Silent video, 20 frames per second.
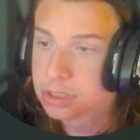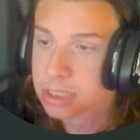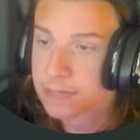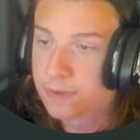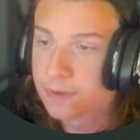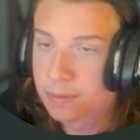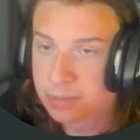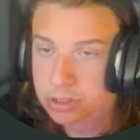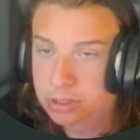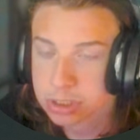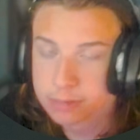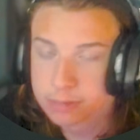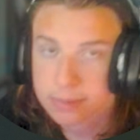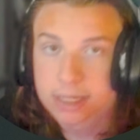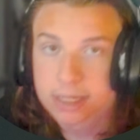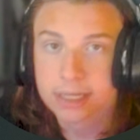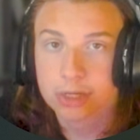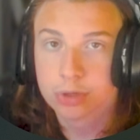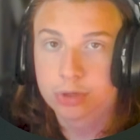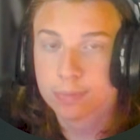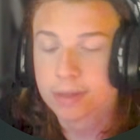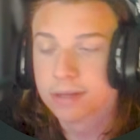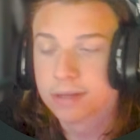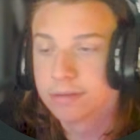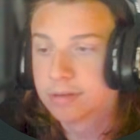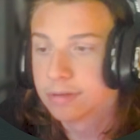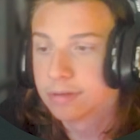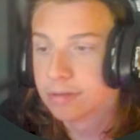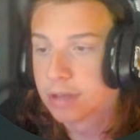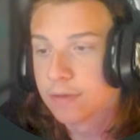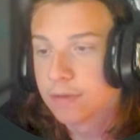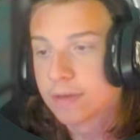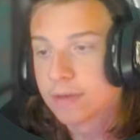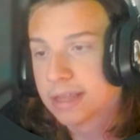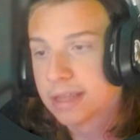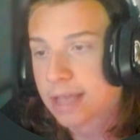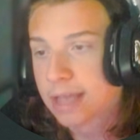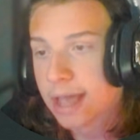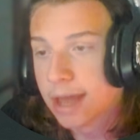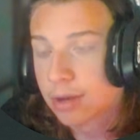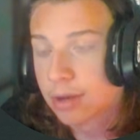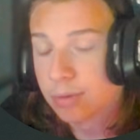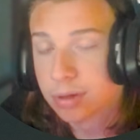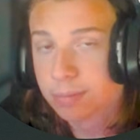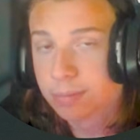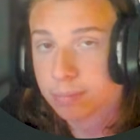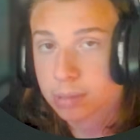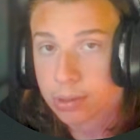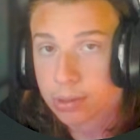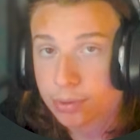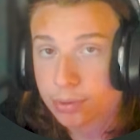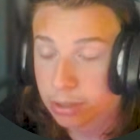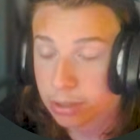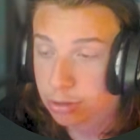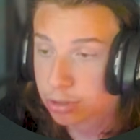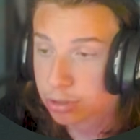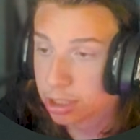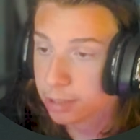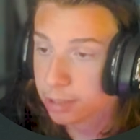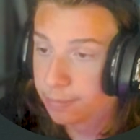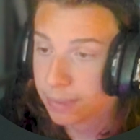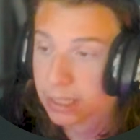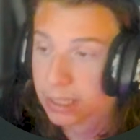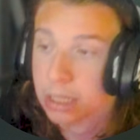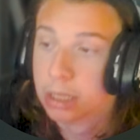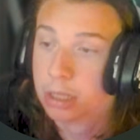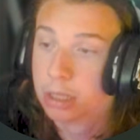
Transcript: And if I'm using my earbuds and stuff like that, I don't want to blow an eardrum.